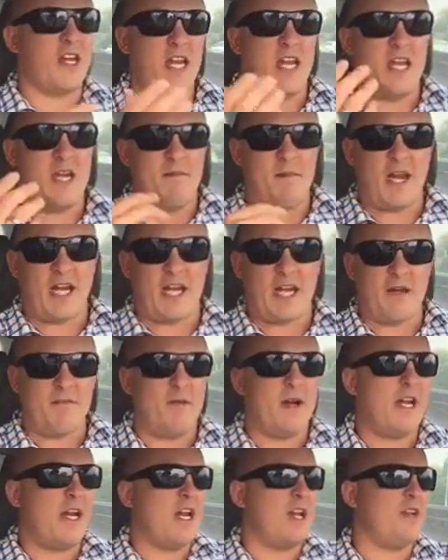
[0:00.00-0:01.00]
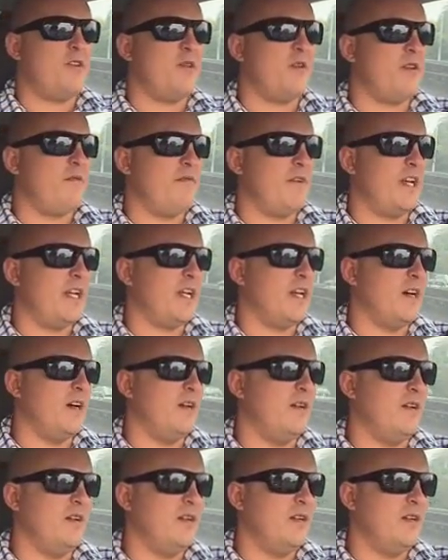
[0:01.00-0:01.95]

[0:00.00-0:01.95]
get it, make any money out of doing a video.